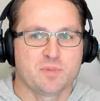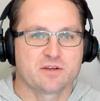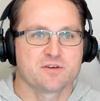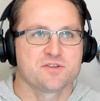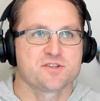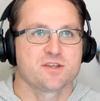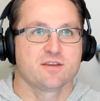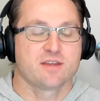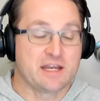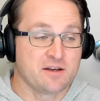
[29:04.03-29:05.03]
because
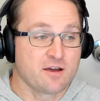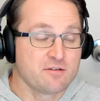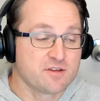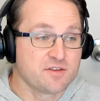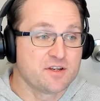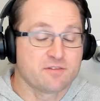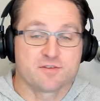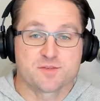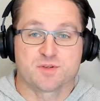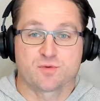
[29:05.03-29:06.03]
they know that the
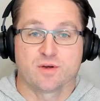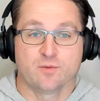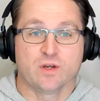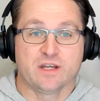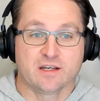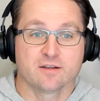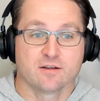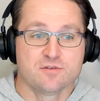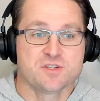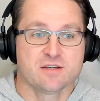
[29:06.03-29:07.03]
difference between winning and
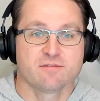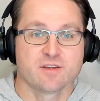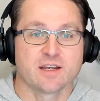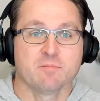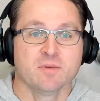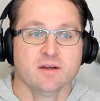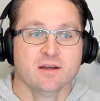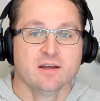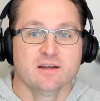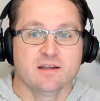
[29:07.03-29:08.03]
losing for them
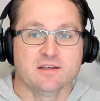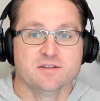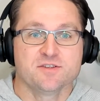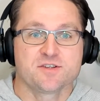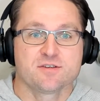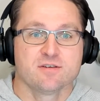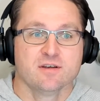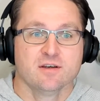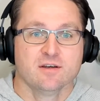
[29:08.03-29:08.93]
is